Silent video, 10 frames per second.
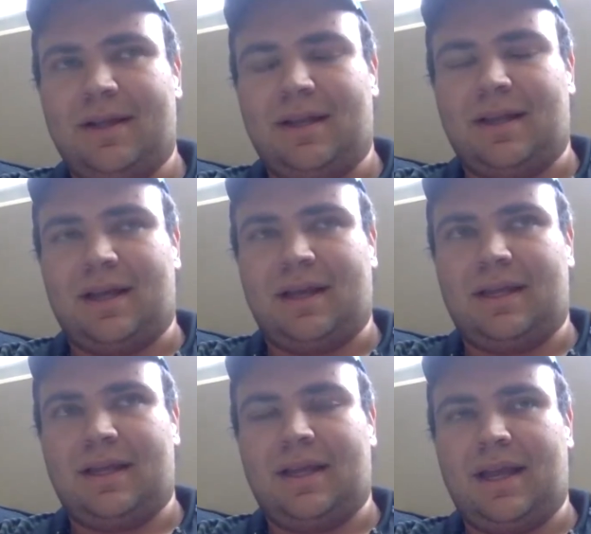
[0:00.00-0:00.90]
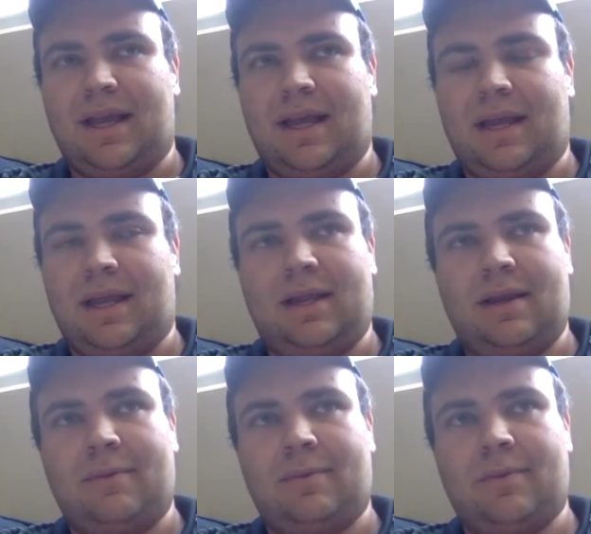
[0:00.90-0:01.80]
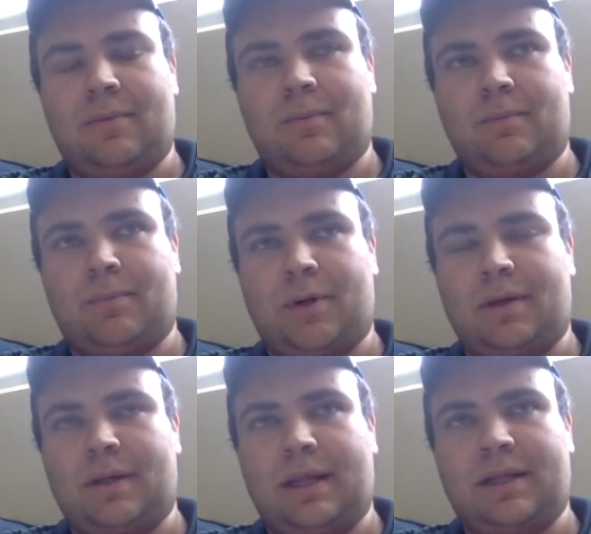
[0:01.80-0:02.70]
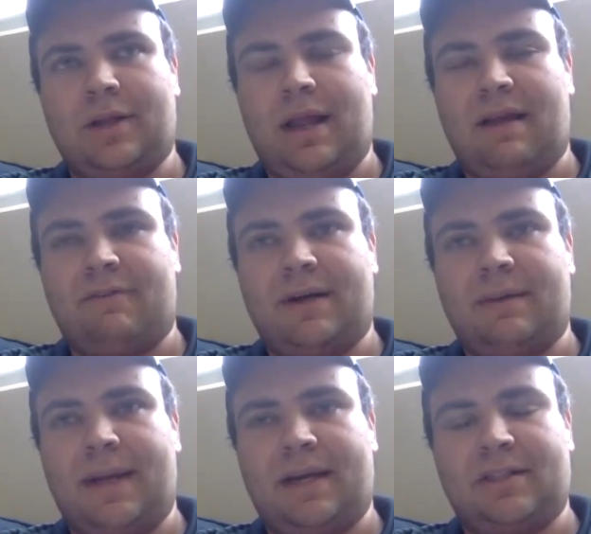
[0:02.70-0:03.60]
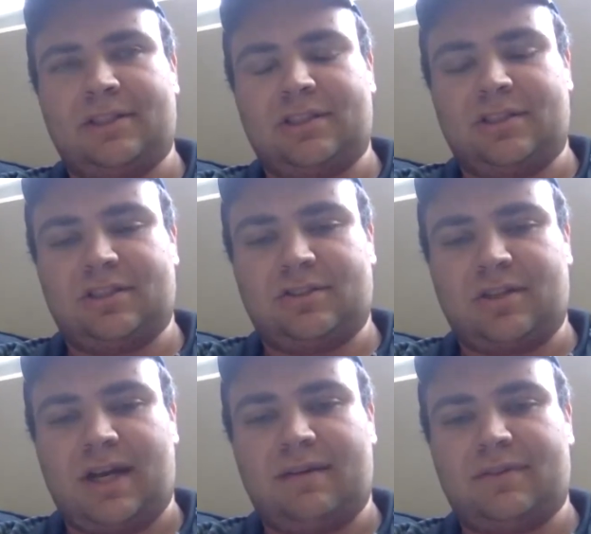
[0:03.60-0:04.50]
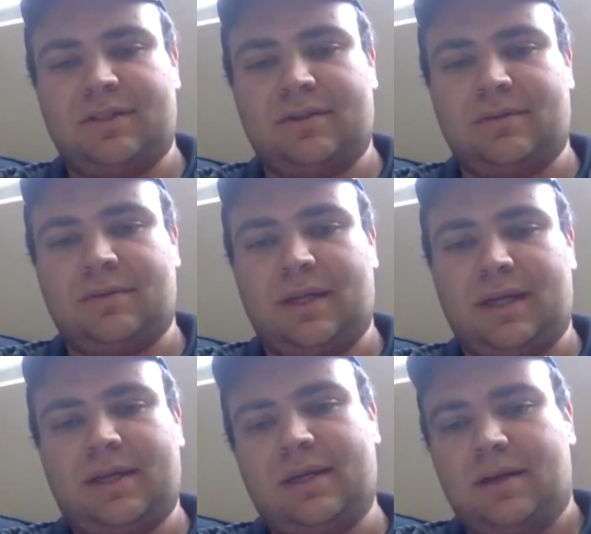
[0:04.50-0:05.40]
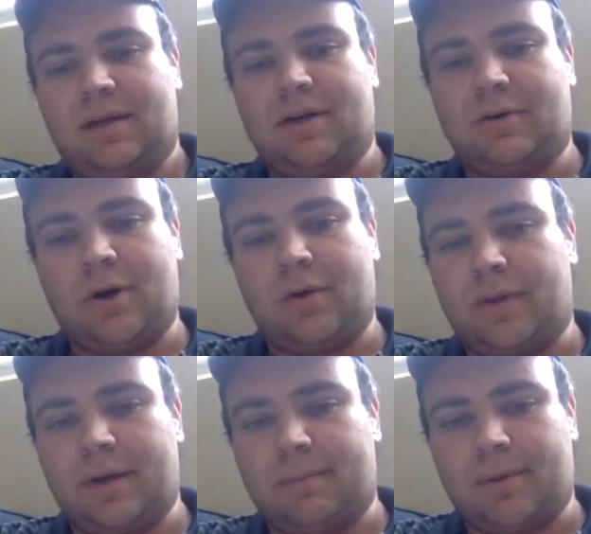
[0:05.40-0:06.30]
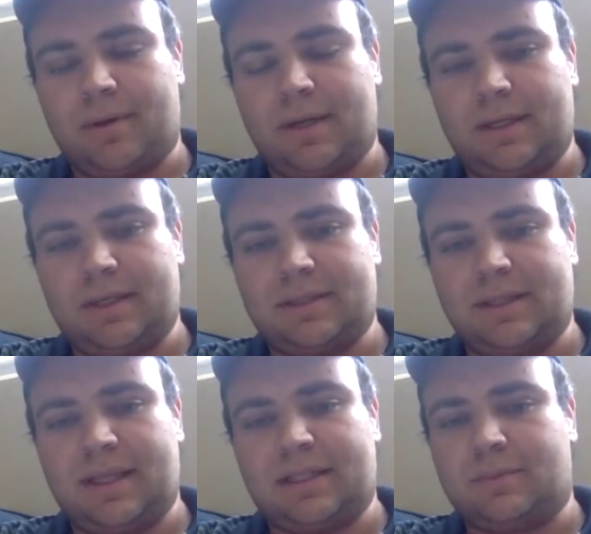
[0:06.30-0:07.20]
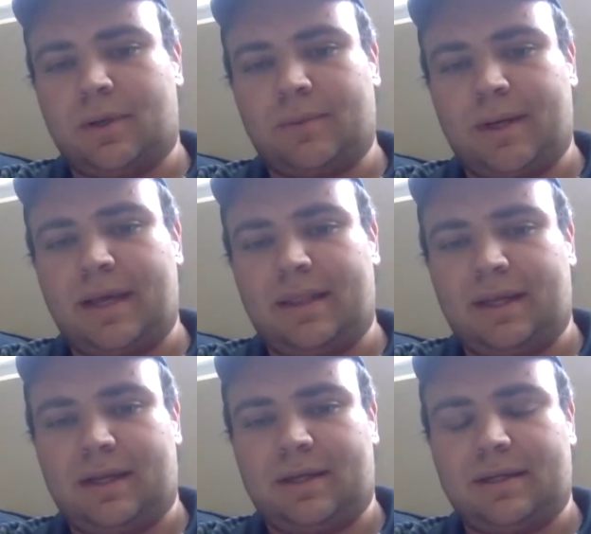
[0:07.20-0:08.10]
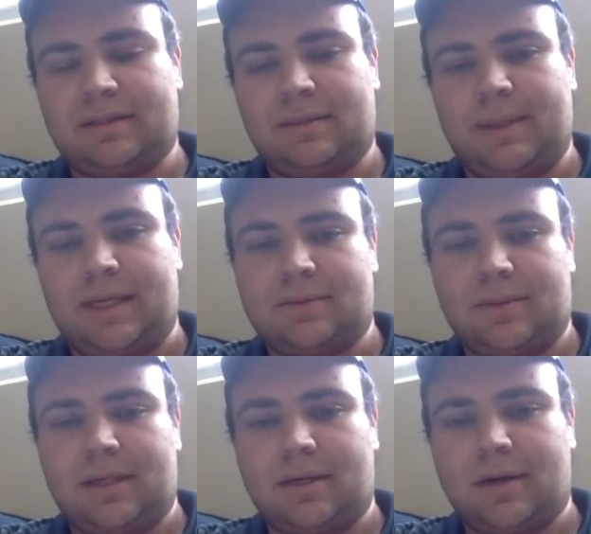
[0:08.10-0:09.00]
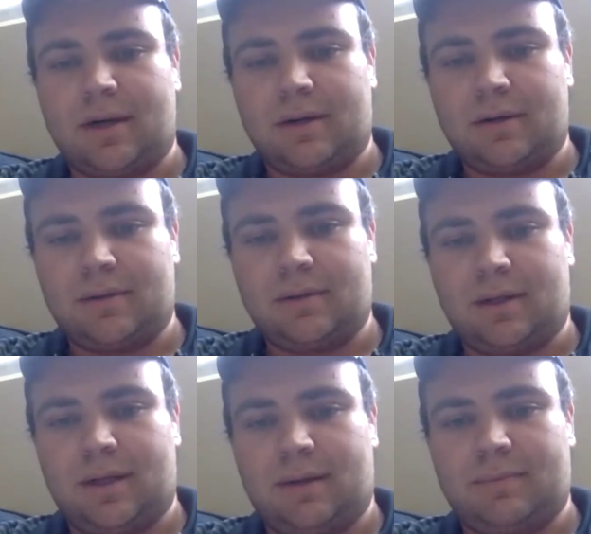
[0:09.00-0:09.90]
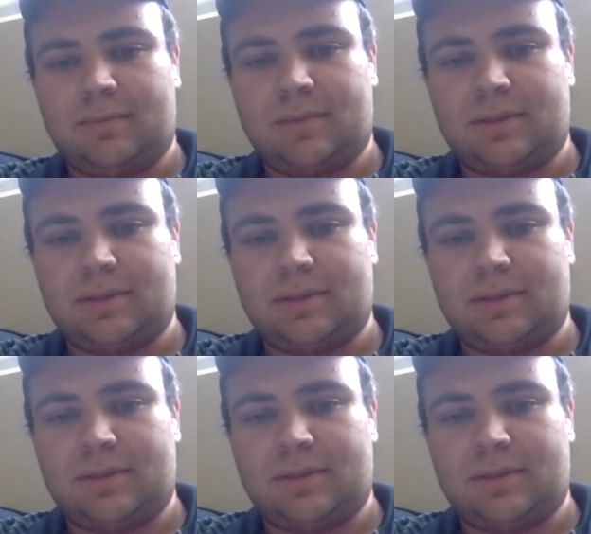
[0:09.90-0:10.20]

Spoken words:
like a like every manager should strive to like grow their employees, and that's one way I think is the biggest way to grow. Is